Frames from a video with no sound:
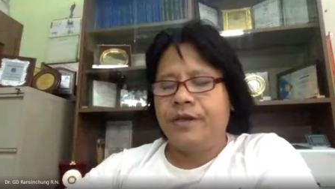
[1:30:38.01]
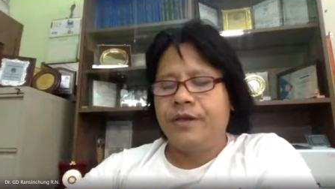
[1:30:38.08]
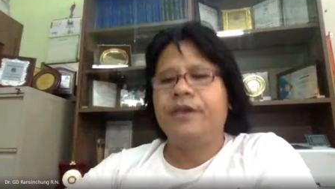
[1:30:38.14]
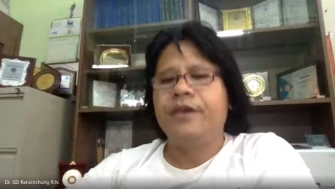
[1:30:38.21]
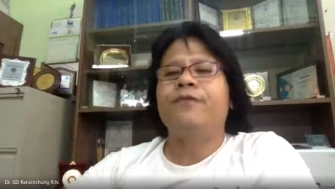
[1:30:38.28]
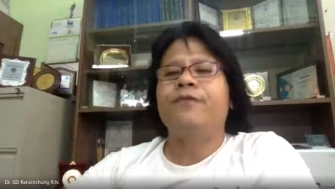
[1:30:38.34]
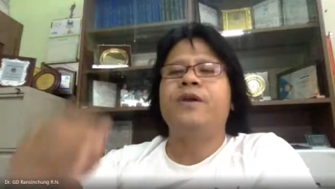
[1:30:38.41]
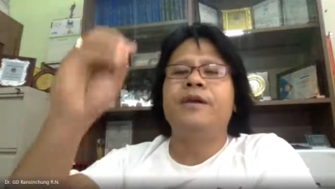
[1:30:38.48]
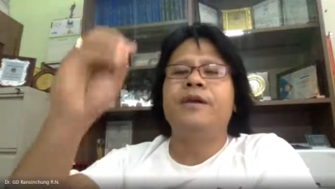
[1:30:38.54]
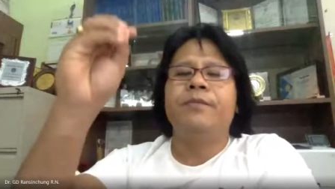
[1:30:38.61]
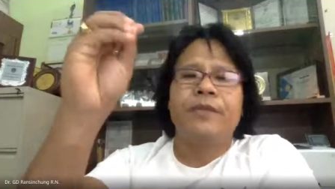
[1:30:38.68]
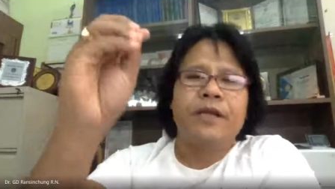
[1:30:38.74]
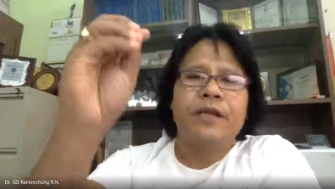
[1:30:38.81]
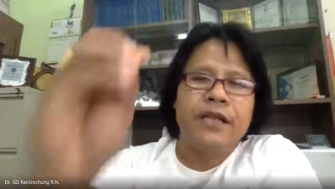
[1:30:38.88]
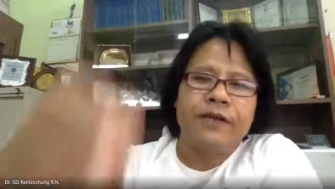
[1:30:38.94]
If
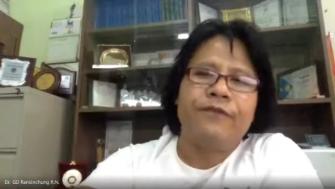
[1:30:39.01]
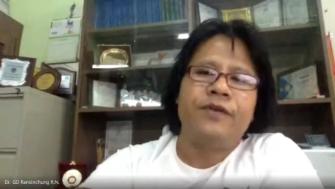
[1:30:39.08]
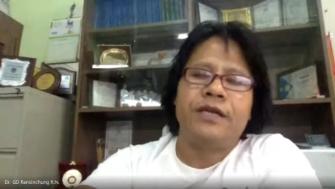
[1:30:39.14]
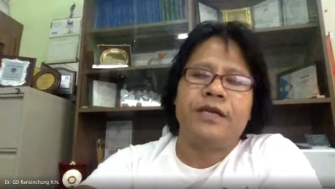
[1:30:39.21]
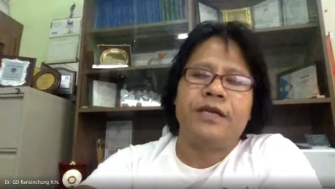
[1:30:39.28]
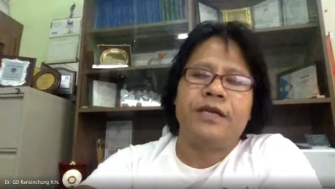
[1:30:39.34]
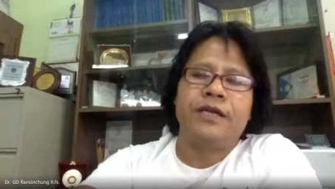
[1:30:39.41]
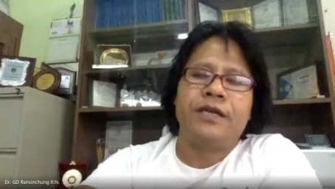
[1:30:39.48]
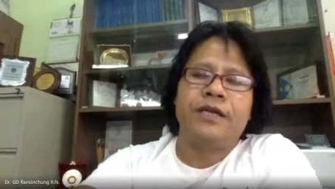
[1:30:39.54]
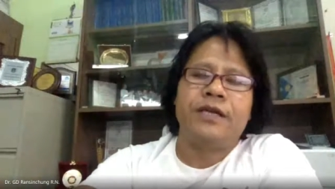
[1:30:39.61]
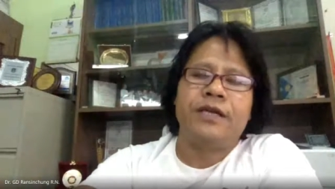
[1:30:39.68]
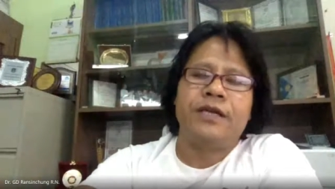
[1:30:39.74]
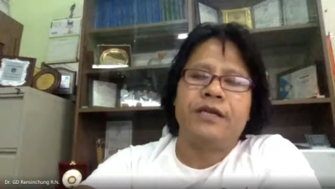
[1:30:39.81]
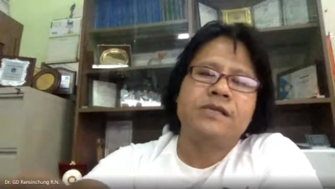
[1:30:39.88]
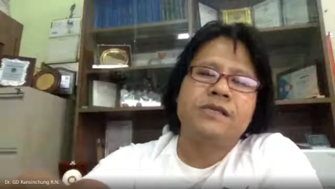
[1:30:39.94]
we leave
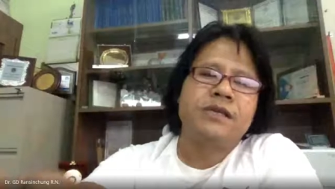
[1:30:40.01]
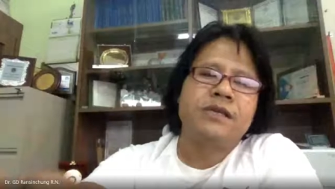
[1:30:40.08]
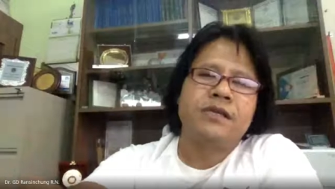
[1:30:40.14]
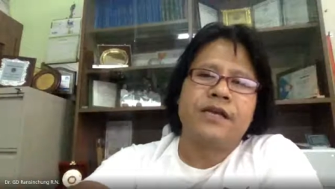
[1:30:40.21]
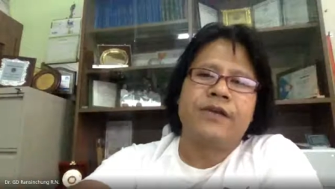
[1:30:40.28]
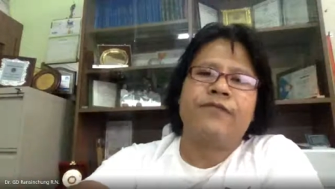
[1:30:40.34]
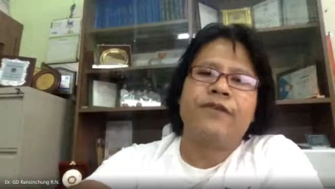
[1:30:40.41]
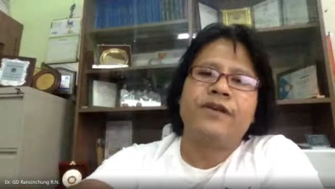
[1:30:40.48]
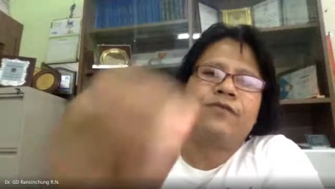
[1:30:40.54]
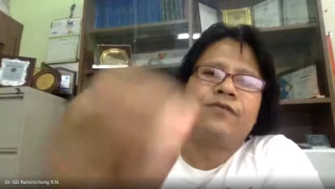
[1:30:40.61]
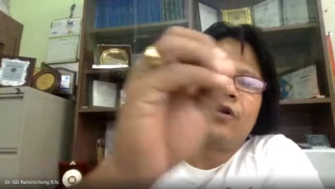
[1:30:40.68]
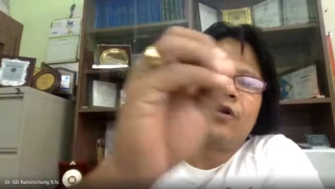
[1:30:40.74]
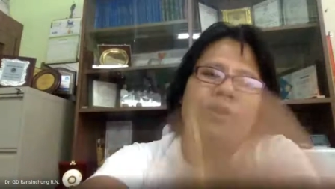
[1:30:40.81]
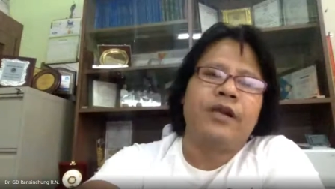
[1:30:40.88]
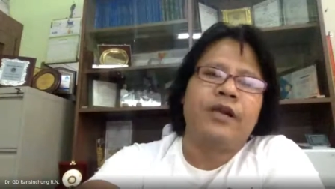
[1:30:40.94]
this surface for
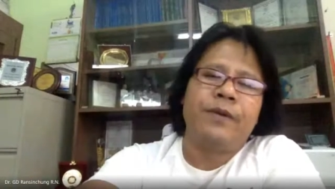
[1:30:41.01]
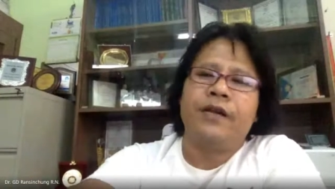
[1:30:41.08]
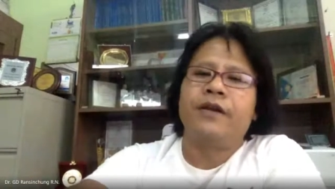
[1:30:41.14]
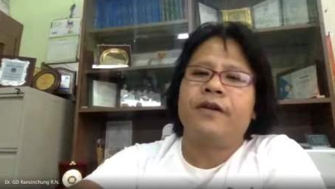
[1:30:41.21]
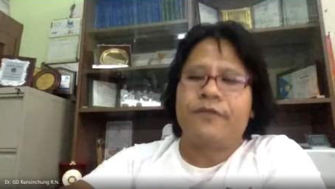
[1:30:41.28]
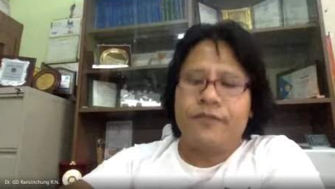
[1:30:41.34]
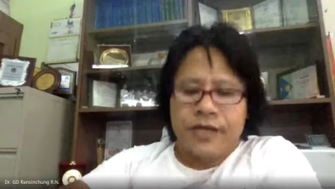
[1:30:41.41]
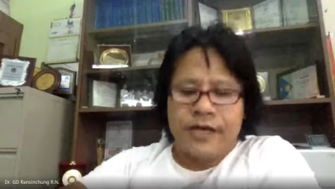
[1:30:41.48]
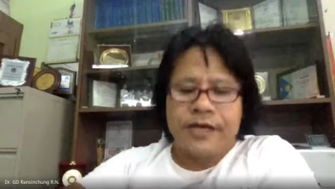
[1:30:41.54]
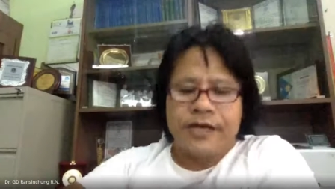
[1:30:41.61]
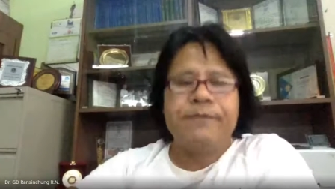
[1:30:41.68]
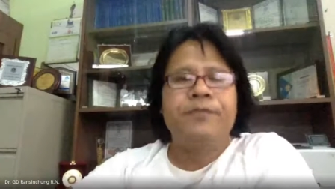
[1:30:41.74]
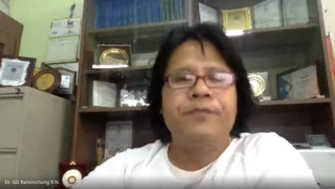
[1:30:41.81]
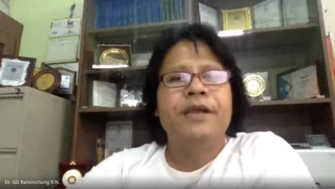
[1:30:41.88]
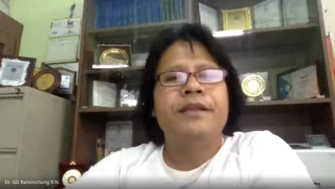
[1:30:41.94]
a longer period of
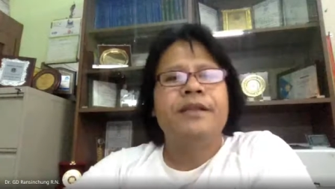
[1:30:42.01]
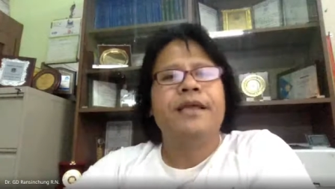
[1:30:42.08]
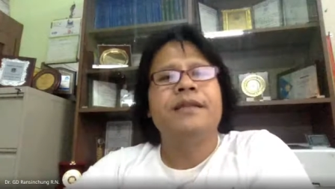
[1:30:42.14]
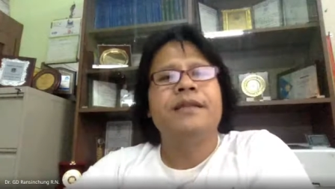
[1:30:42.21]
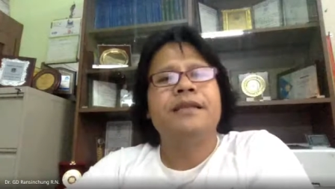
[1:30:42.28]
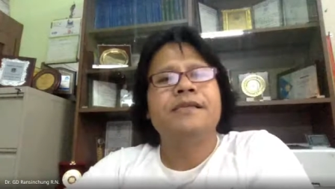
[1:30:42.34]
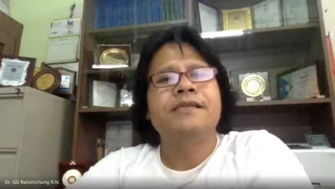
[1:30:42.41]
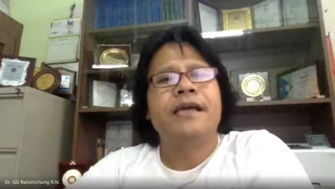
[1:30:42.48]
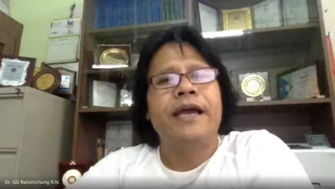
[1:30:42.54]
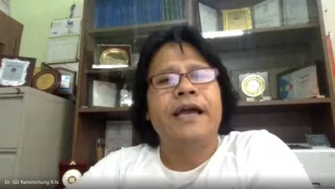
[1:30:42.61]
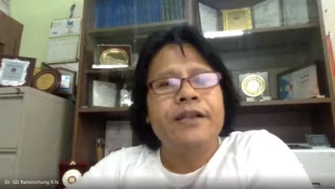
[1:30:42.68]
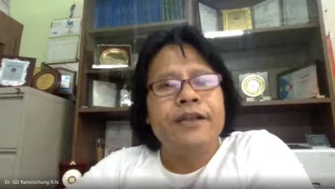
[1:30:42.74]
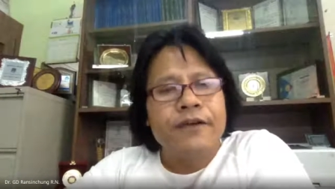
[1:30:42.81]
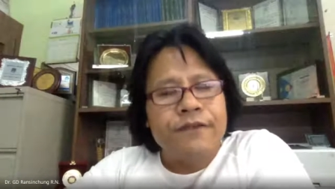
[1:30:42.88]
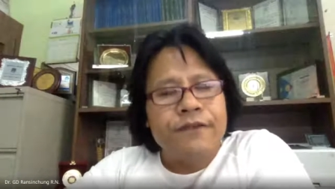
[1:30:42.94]
time, then this
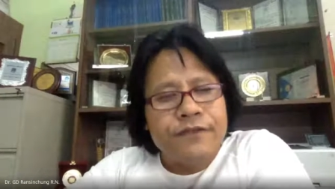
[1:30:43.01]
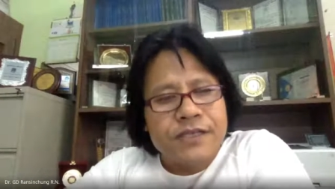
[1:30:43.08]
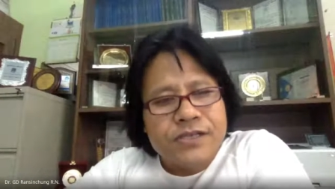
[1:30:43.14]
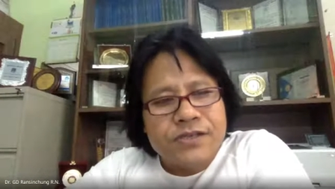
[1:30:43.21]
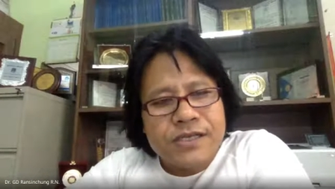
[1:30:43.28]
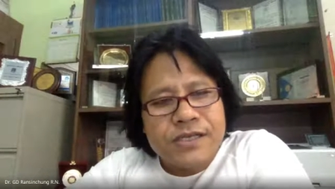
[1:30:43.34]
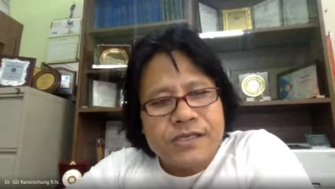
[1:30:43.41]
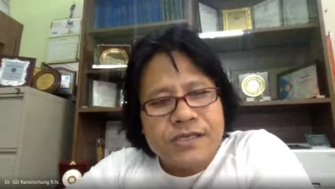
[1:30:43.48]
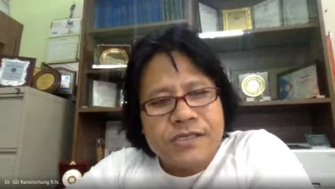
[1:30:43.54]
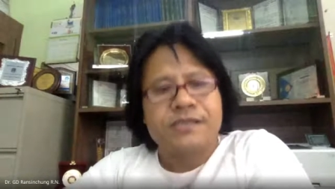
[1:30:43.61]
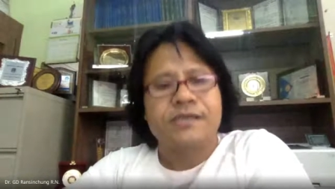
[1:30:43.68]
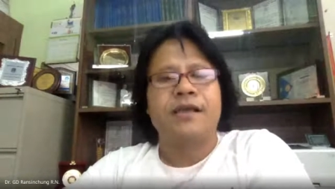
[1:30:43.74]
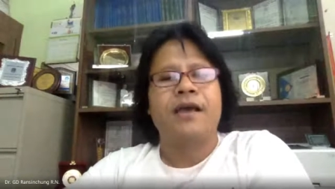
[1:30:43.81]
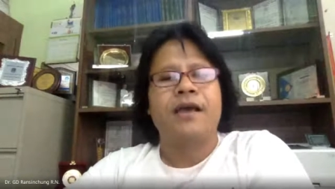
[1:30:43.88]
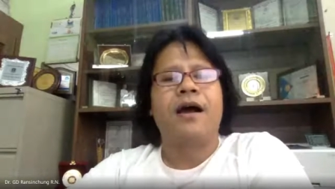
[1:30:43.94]
kind of
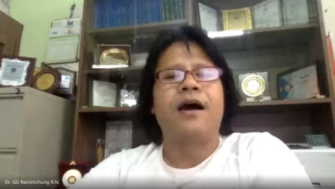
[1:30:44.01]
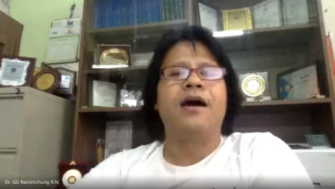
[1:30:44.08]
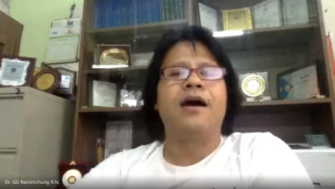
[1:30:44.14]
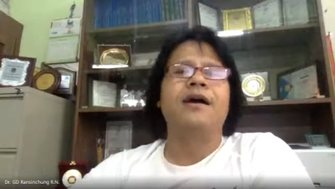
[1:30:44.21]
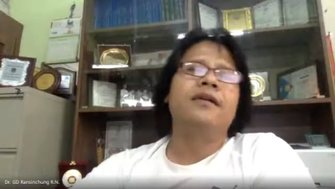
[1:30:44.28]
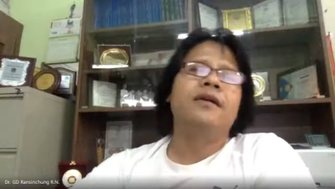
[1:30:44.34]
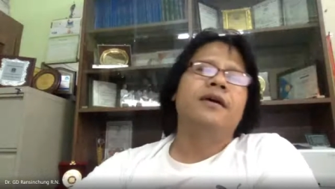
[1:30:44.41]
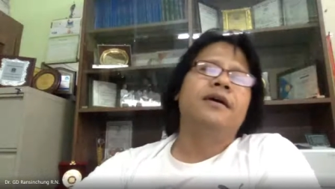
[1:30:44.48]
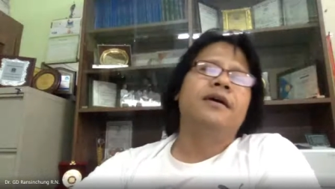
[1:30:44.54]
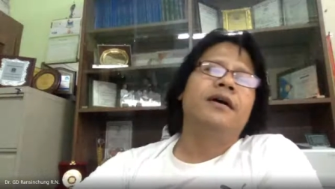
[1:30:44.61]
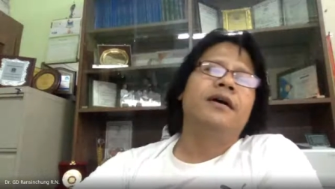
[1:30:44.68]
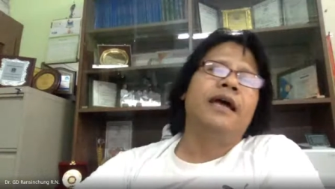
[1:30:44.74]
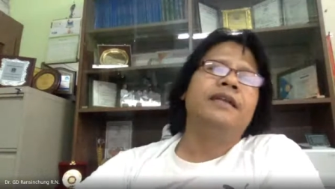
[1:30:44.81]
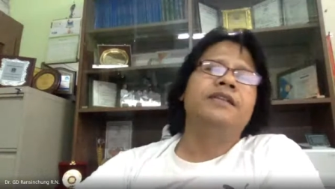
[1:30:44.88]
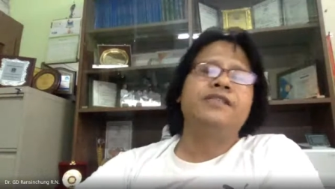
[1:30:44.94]
distresses are
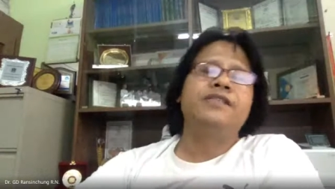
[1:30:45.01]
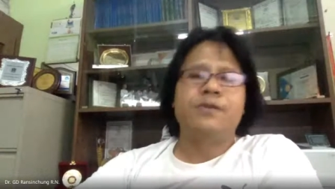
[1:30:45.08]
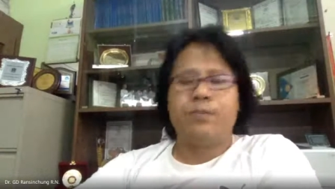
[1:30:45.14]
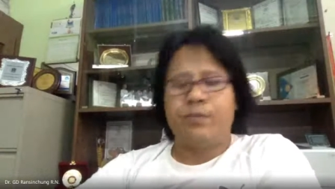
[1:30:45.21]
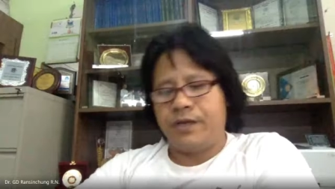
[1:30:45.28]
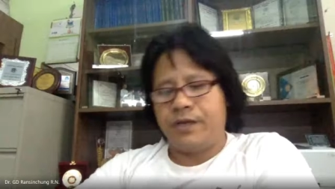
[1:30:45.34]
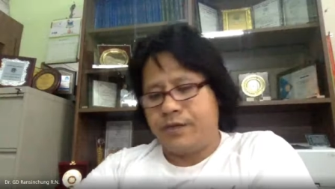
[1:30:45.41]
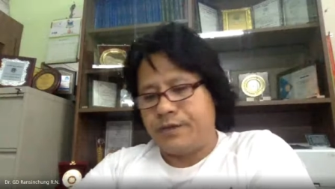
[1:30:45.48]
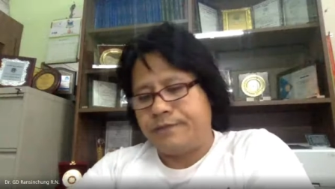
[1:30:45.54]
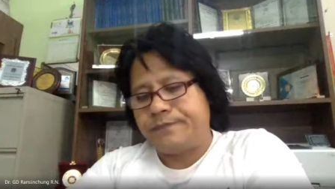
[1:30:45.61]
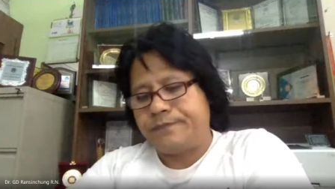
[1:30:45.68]
anticipated.